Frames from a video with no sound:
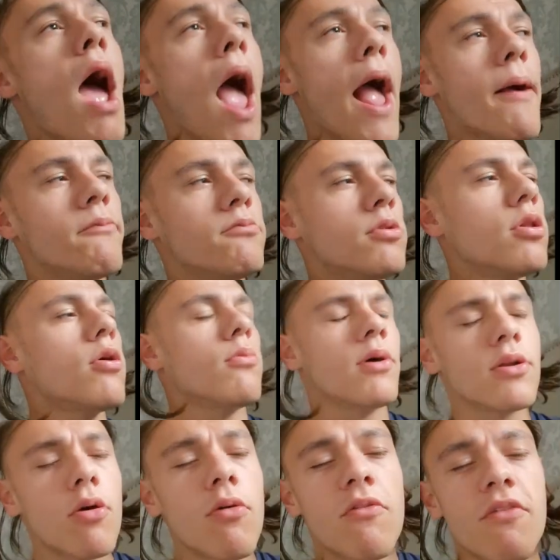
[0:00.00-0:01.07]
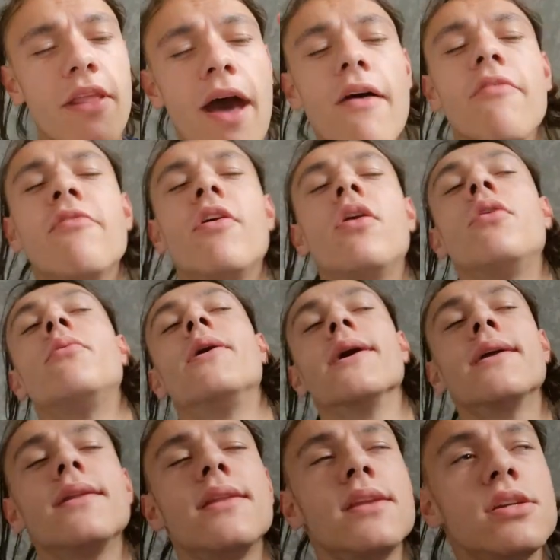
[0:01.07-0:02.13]
And look, we're not that far
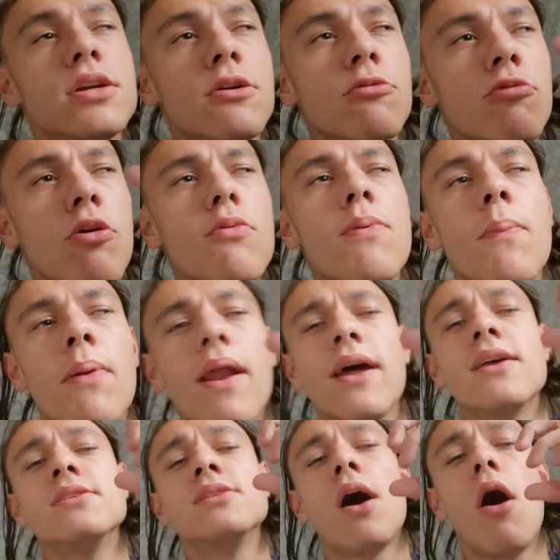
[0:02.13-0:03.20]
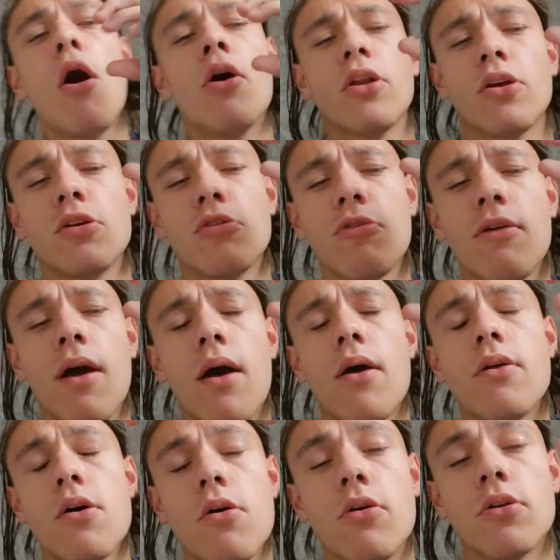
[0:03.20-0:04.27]
away. This group of players are
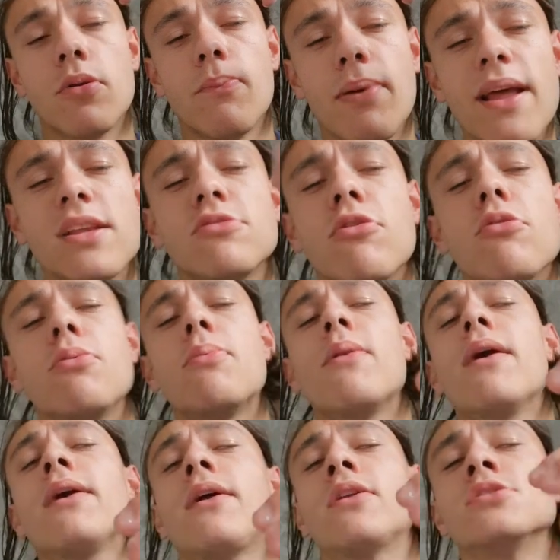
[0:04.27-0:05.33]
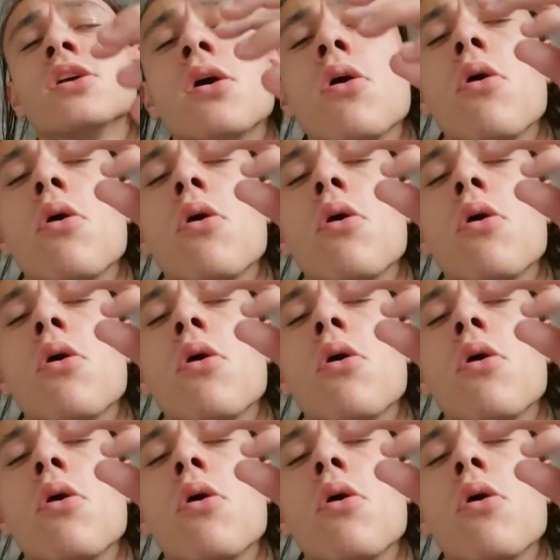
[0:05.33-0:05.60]
the best group of players